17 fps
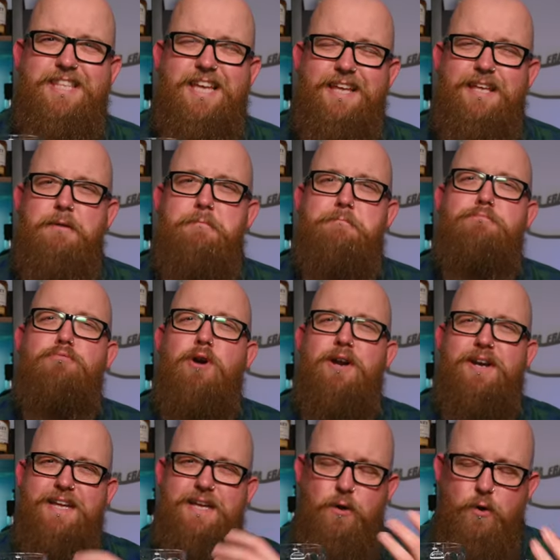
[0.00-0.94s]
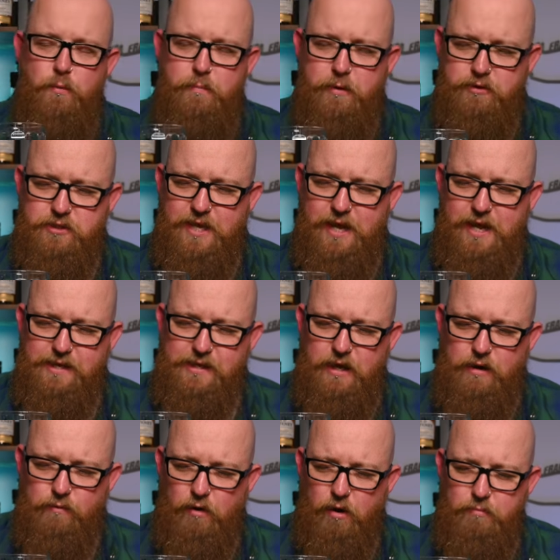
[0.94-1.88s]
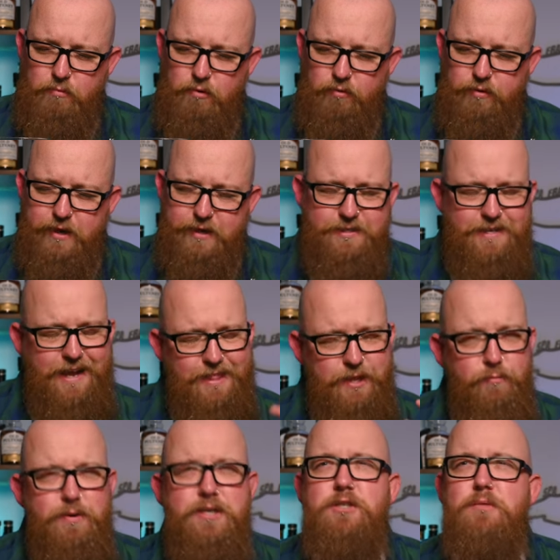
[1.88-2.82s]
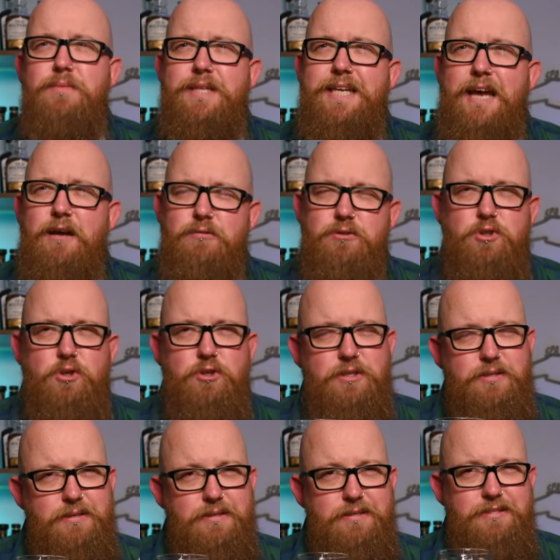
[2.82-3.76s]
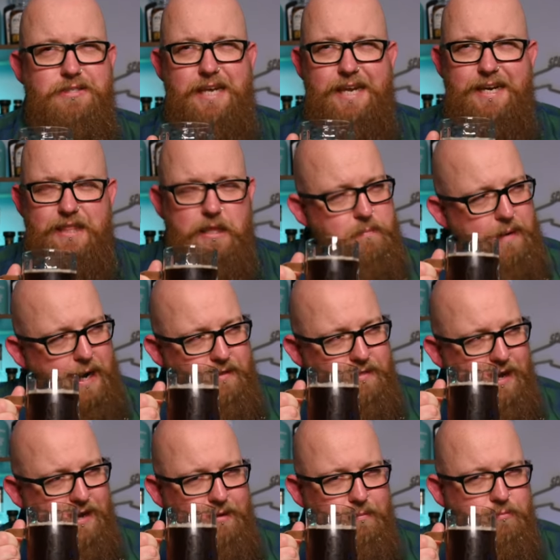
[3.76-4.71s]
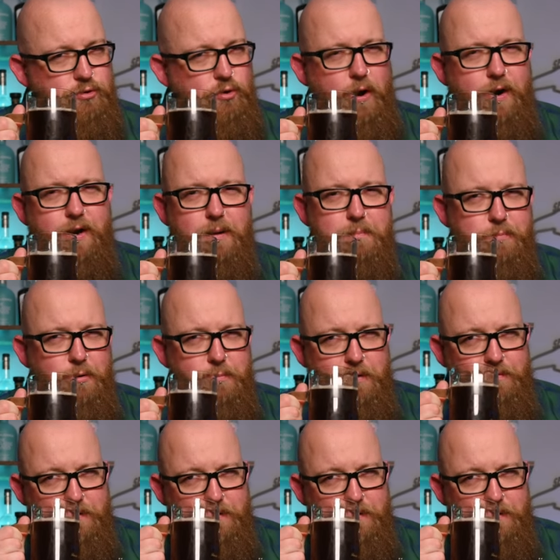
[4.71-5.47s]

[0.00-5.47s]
thick, bready, almost cakey aroma on this. And there is something else just sitting in the back there that I'm trying to put my